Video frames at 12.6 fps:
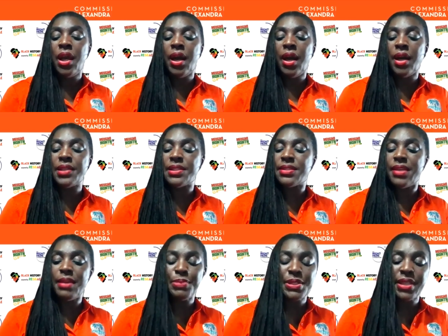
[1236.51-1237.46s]
It's
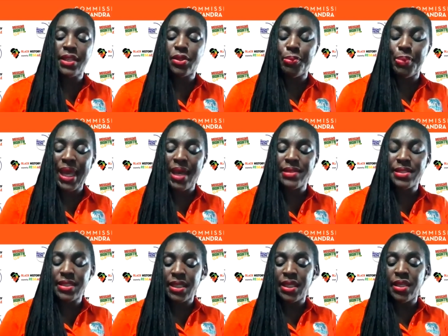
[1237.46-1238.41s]
10%
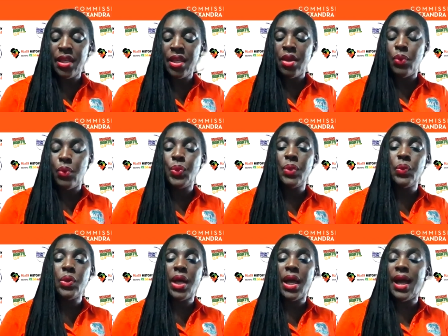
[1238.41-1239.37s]
capacity. We
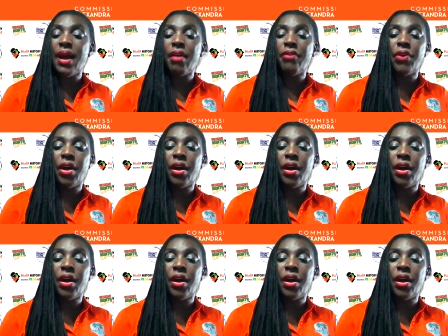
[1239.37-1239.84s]
will have